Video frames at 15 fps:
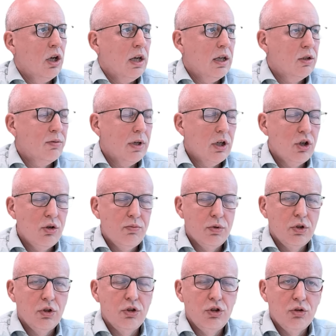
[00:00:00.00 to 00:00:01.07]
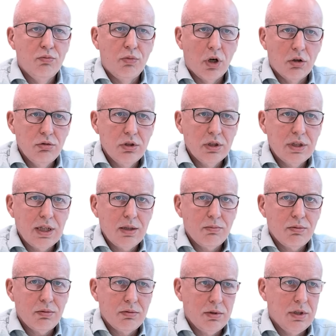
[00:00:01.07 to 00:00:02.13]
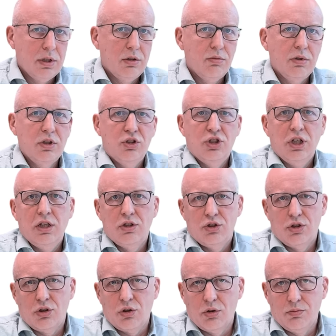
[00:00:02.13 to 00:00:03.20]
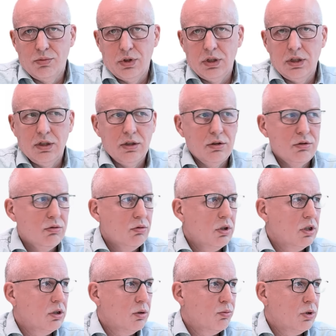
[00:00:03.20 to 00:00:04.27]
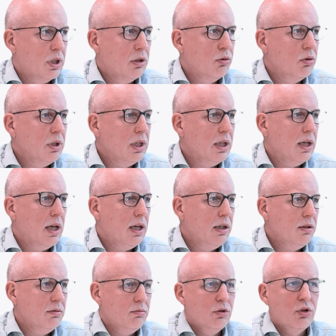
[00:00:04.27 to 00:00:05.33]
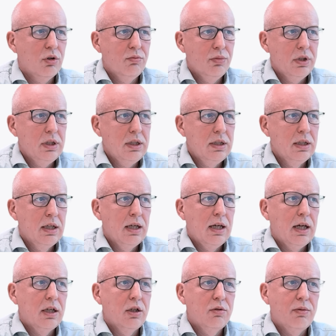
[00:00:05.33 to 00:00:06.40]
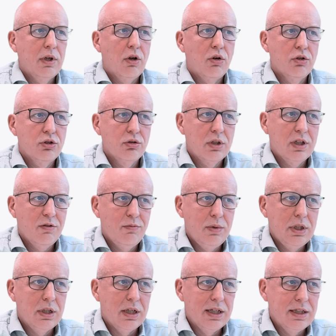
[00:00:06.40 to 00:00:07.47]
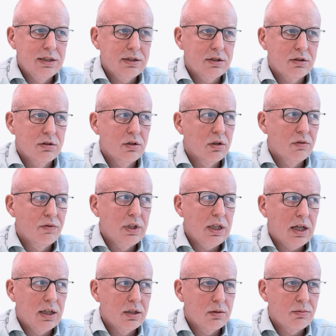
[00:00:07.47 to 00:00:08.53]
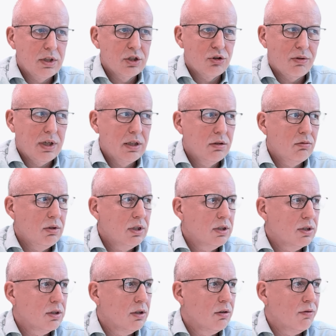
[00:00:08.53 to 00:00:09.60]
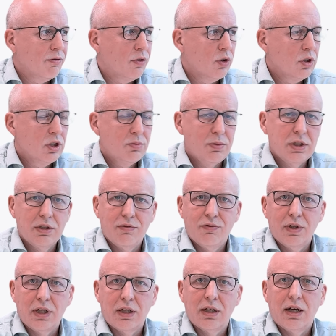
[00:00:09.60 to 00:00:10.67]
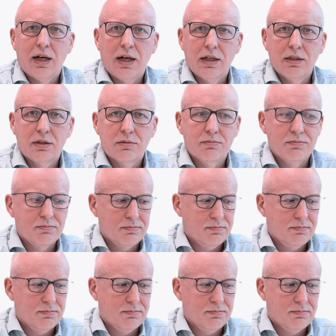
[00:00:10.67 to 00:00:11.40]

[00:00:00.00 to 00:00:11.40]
it will open a new browser tab. It will change the company to the subsidiary, A company, and it will also give me the list of the item ledger entries for the specific item.